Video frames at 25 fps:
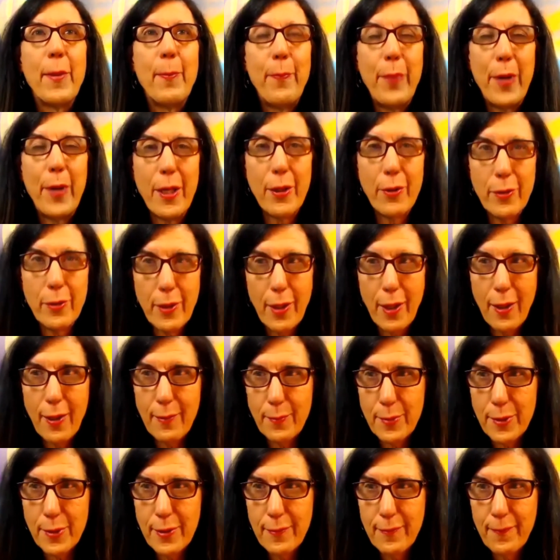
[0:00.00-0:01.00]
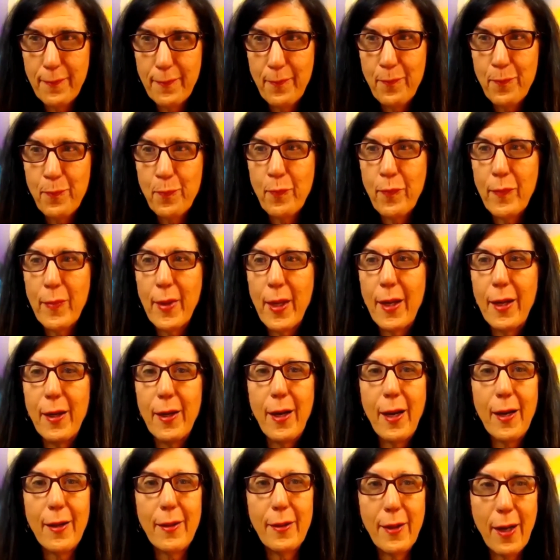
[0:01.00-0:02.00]
paradigms. And
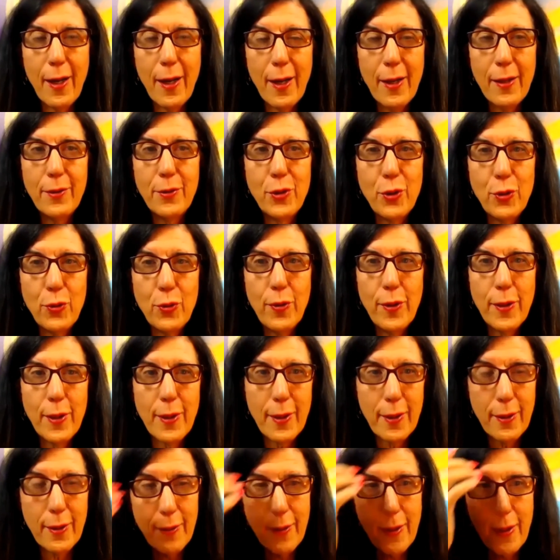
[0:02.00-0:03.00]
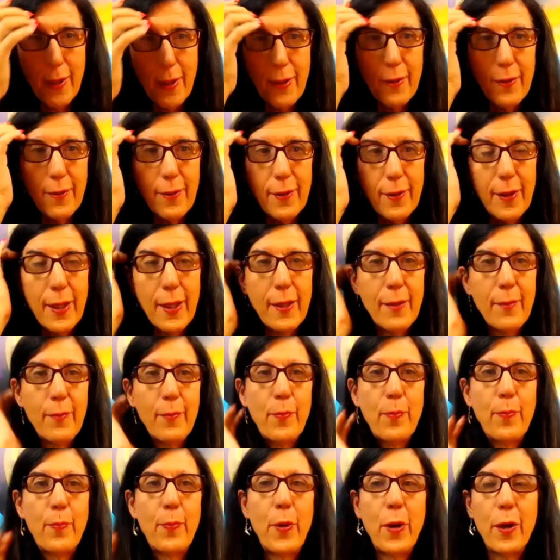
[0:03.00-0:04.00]
I, I do think that that
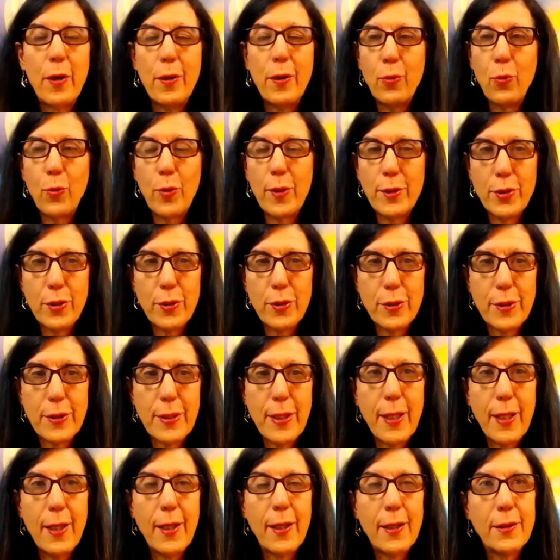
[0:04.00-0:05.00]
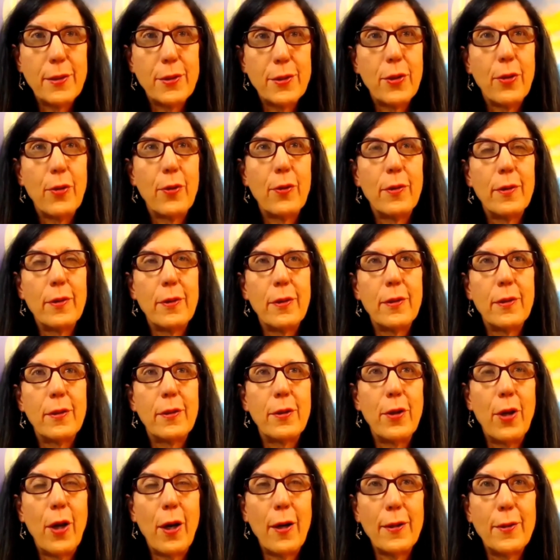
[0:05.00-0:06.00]
part of what you're saying. So uh,
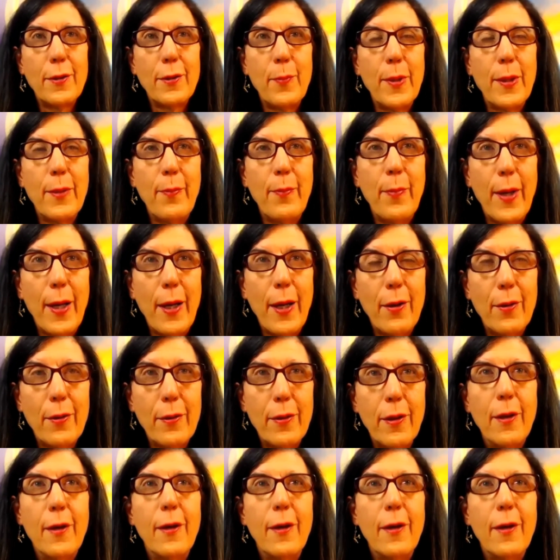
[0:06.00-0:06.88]
talk to me about